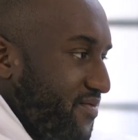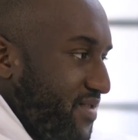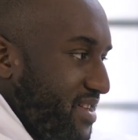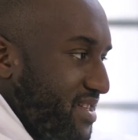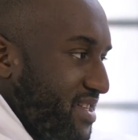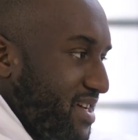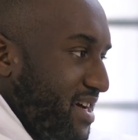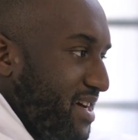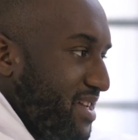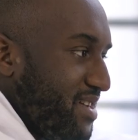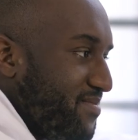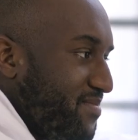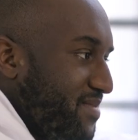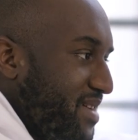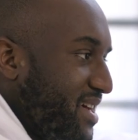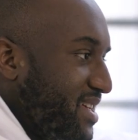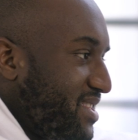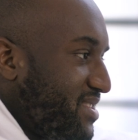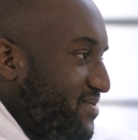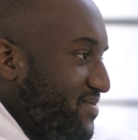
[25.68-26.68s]

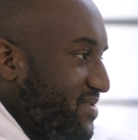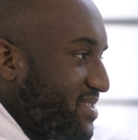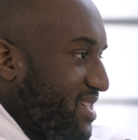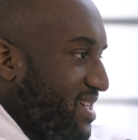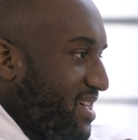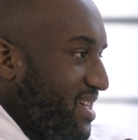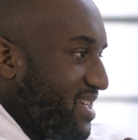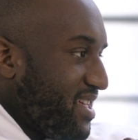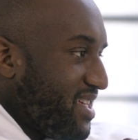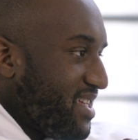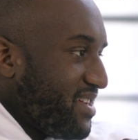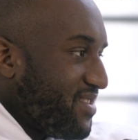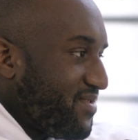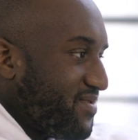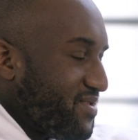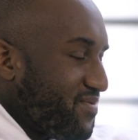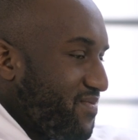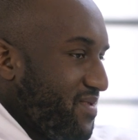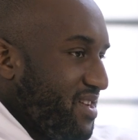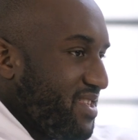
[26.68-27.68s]
Vuitton Men's
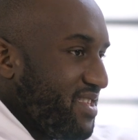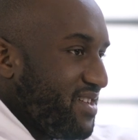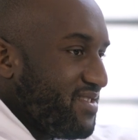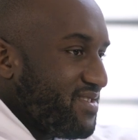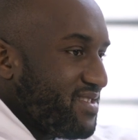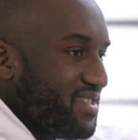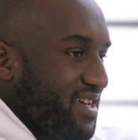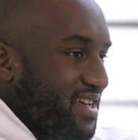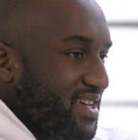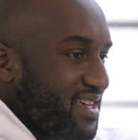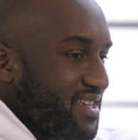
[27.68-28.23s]
was one of those